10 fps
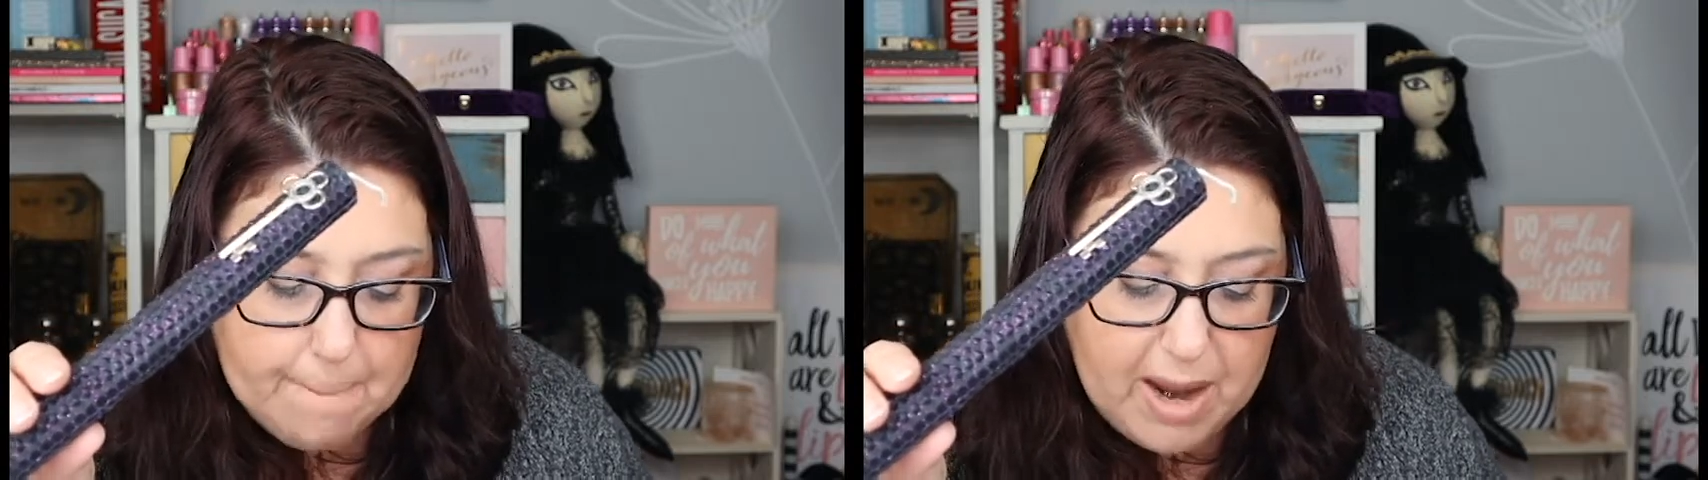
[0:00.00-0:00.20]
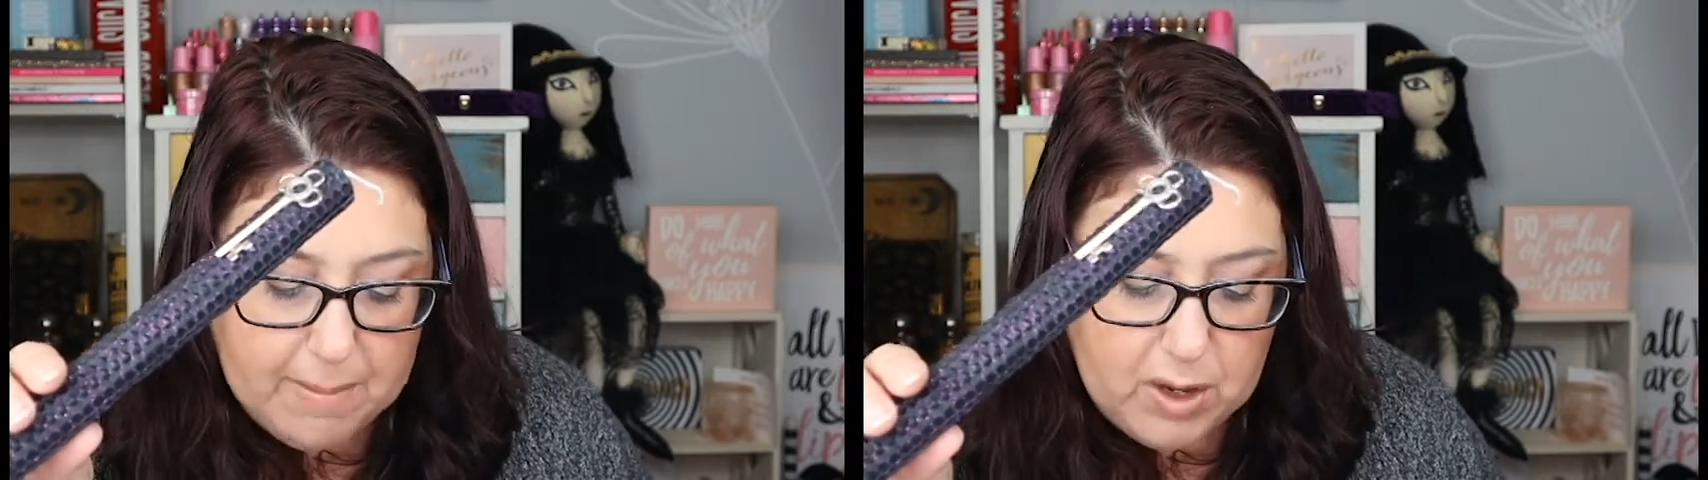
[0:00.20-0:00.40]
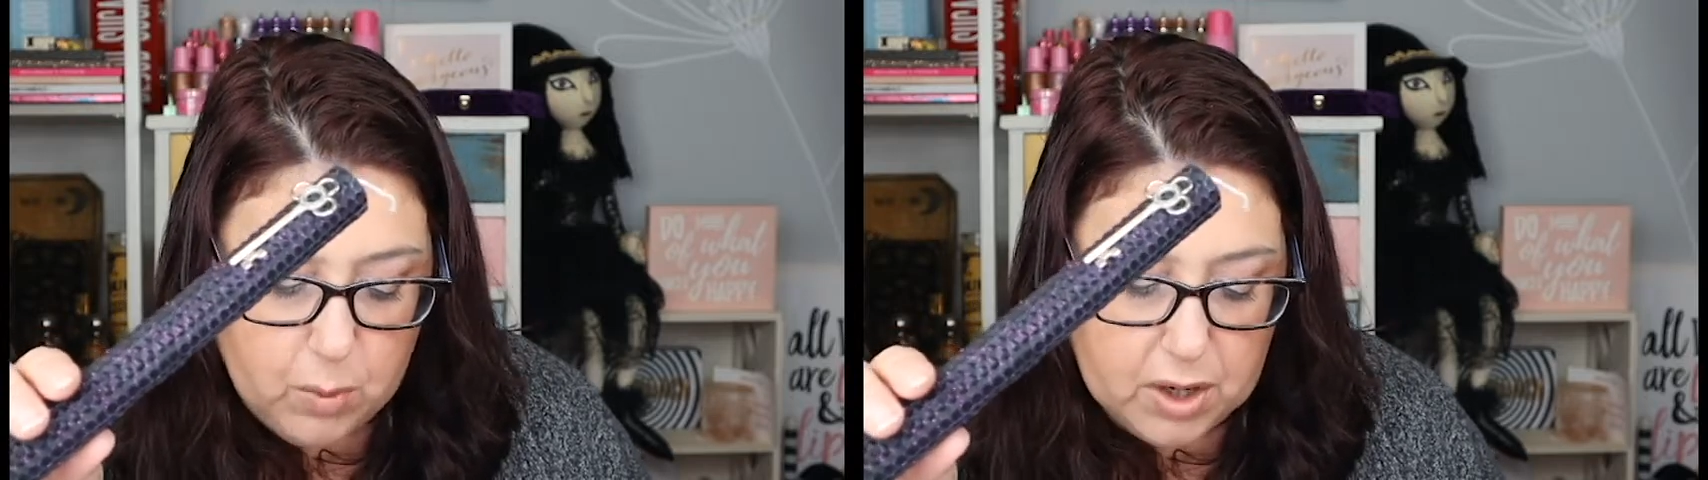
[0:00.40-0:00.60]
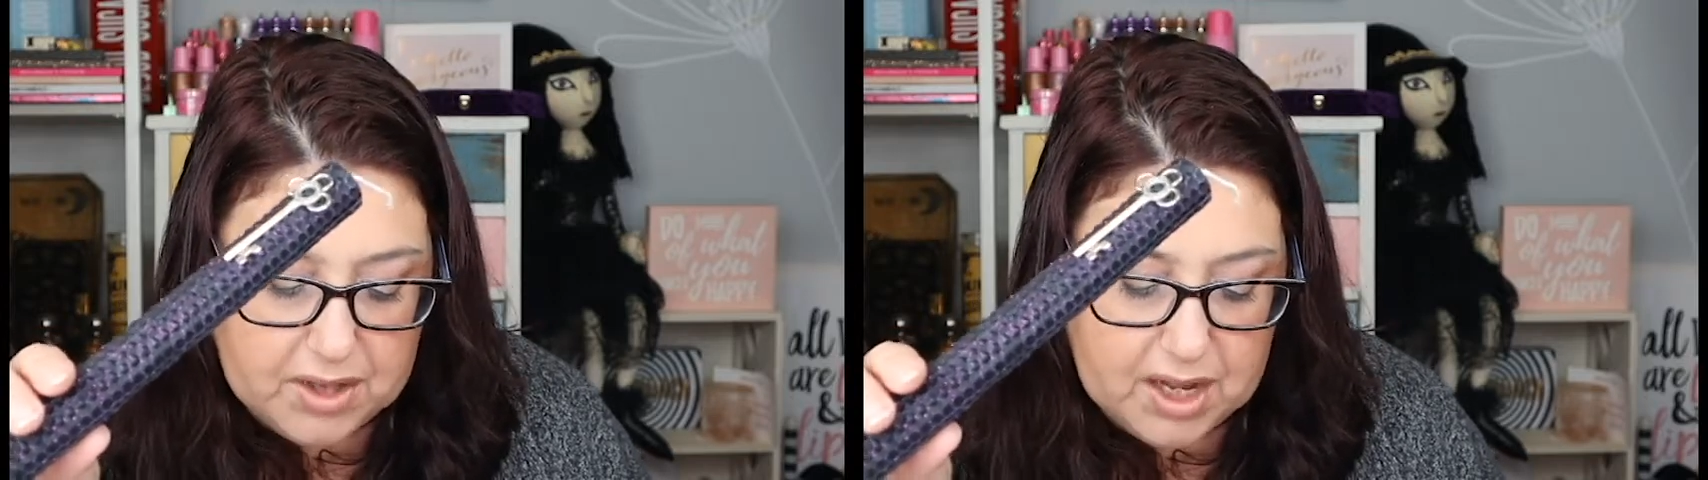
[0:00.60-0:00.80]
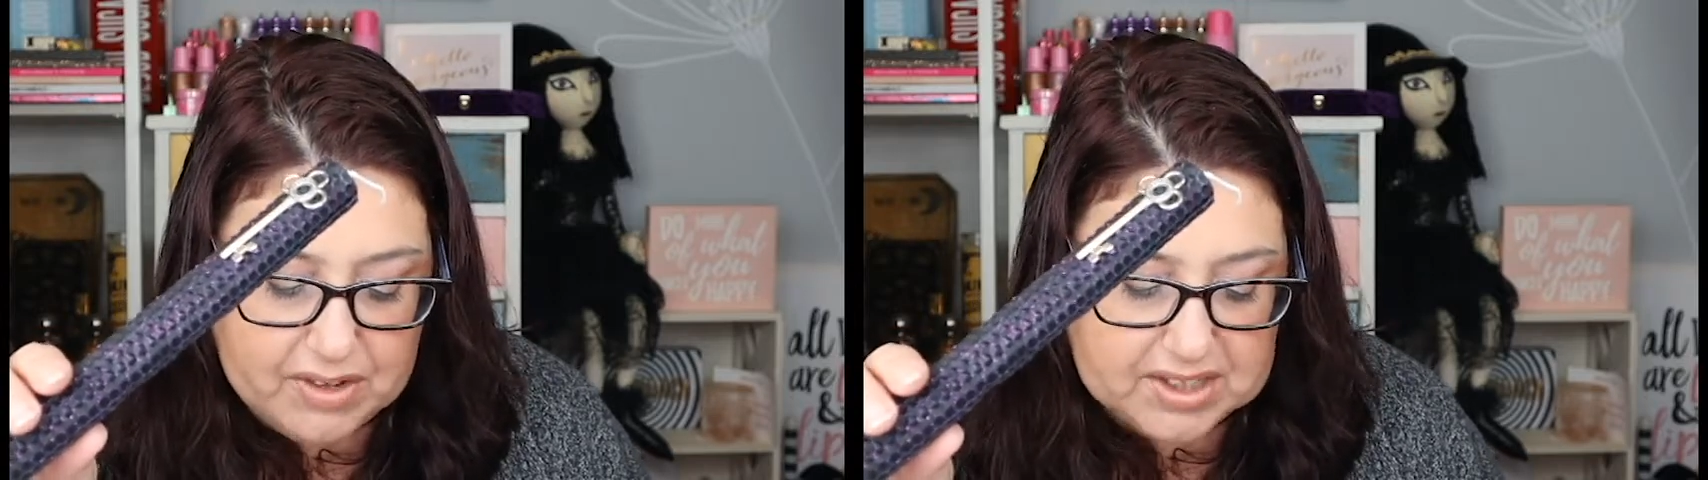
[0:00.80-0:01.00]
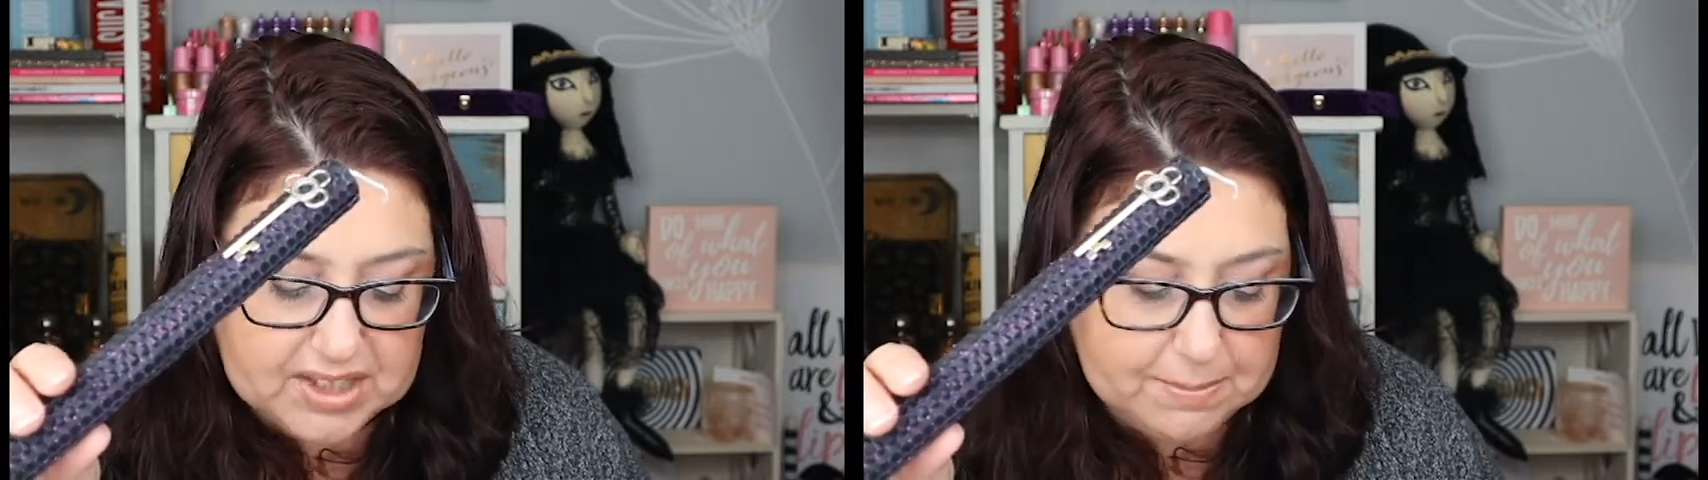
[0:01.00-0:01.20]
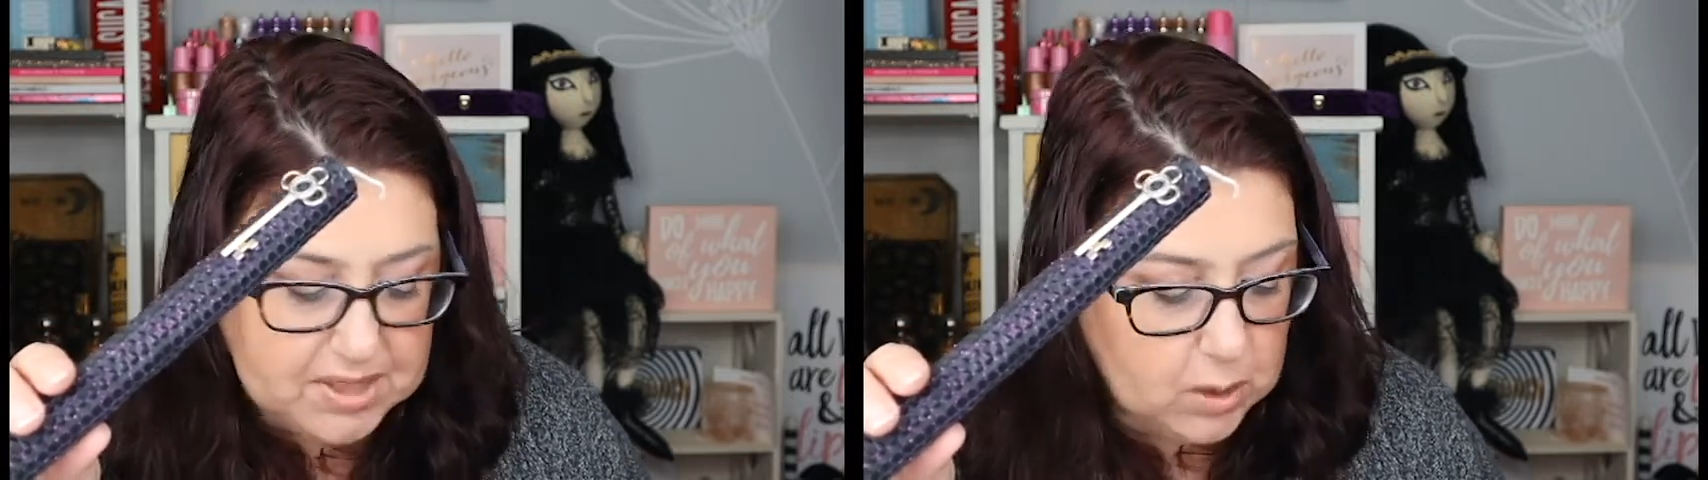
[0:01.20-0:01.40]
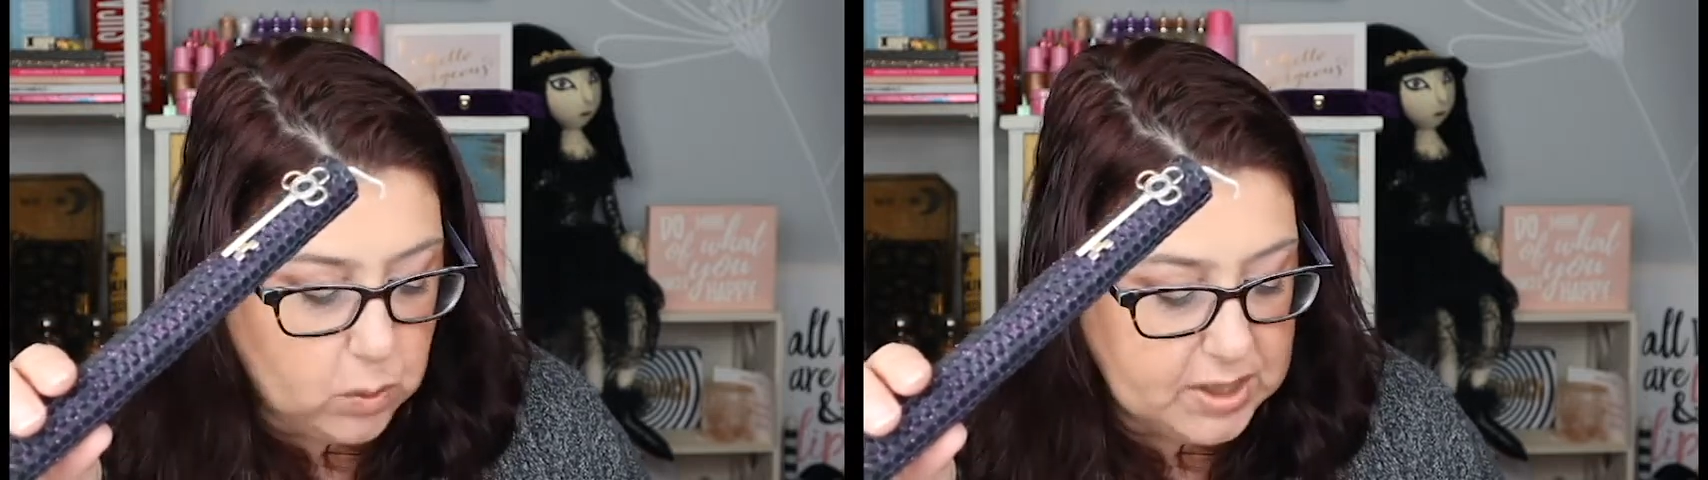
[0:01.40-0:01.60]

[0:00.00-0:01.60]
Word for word: may be worthy of accepting